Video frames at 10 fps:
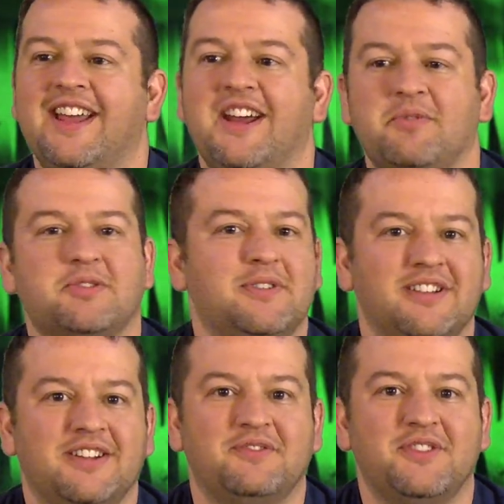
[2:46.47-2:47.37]
how much we
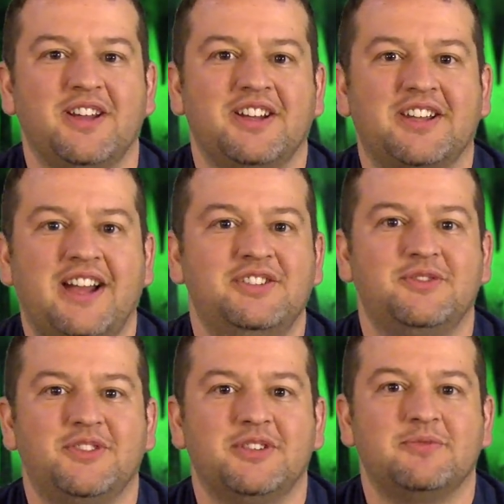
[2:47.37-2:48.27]
love
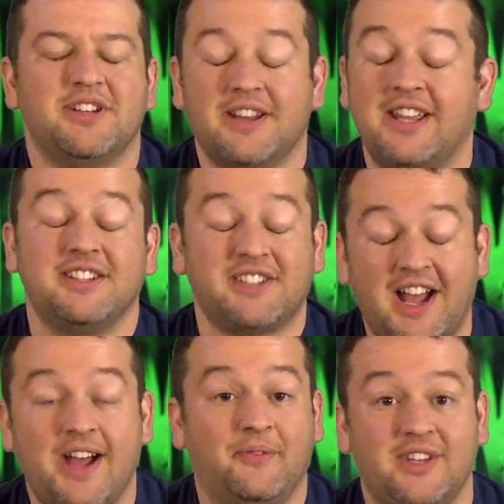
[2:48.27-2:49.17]
kaiju films. And it's
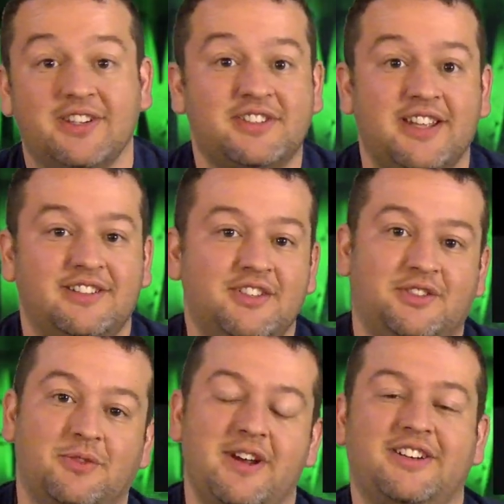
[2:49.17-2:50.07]
obvious that this
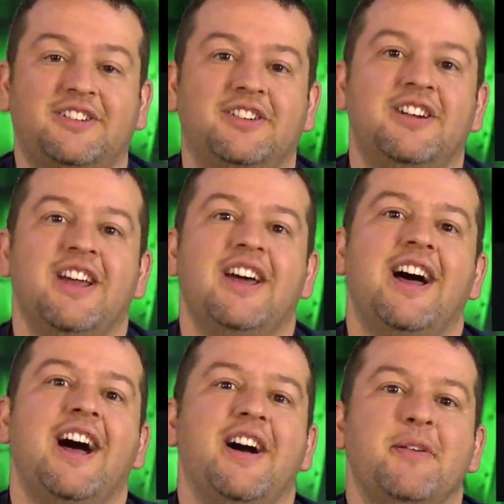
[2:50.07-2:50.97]
director
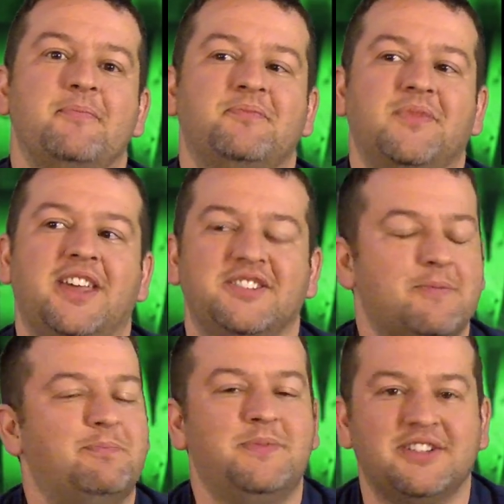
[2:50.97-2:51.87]
is a
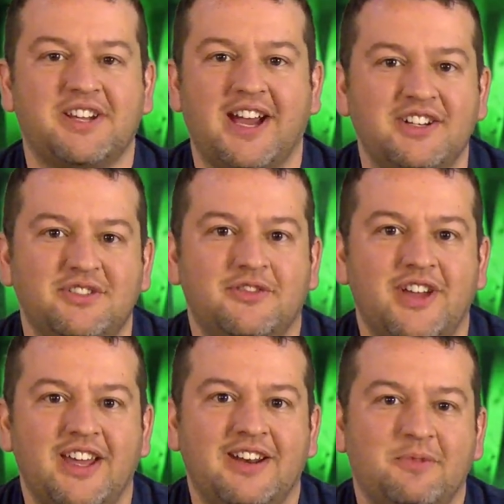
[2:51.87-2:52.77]
kaiju
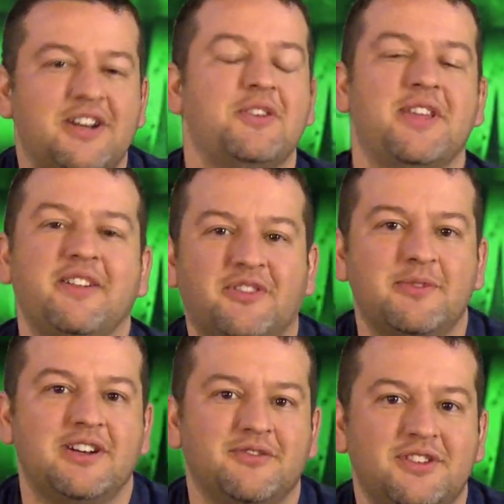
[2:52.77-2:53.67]
fan, and we know that from
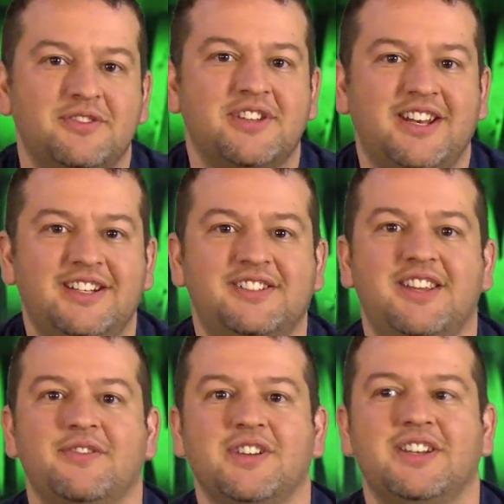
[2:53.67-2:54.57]
interviews that he's
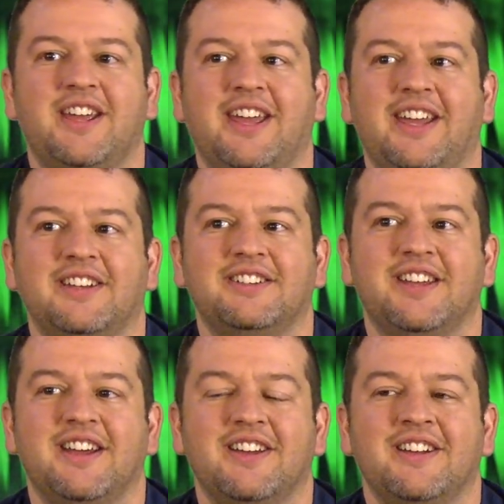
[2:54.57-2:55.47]
given, and
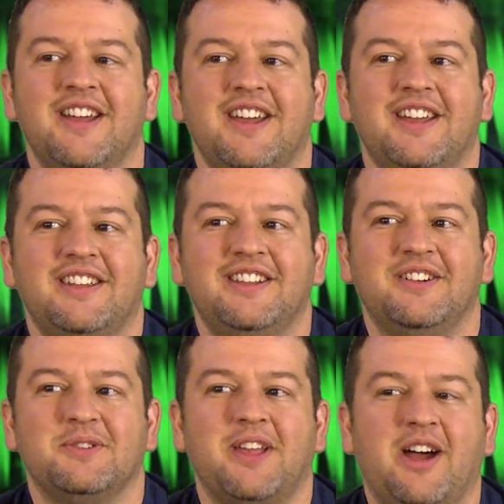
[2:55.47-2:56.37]
you
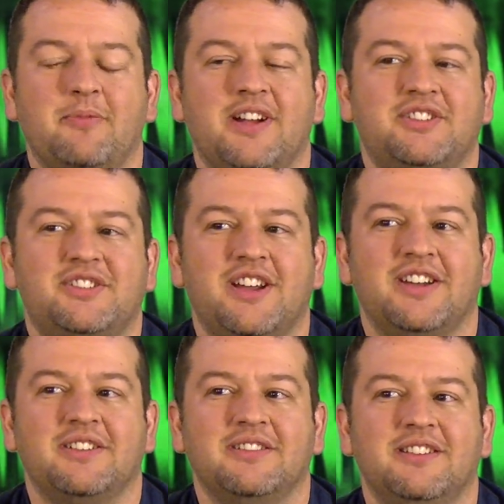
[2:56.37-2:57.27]
know, how much
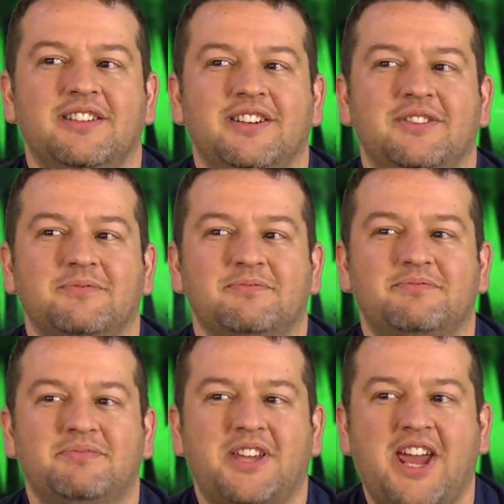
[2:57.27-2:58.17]
you know,
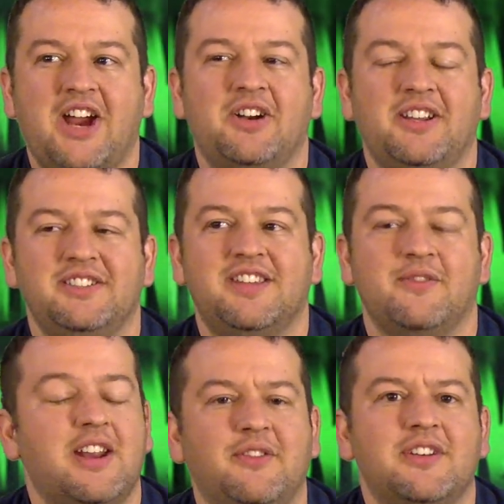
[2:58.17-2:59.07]
care he's
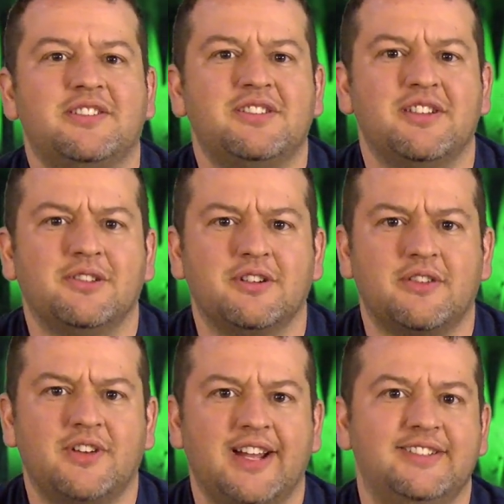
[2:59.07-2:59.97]
given even to the look
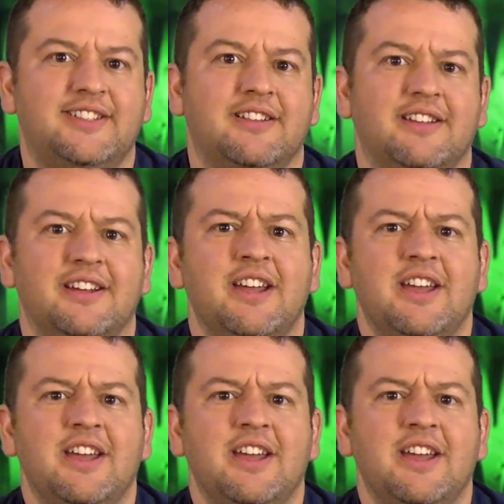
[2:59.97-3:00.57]
of Godzilla,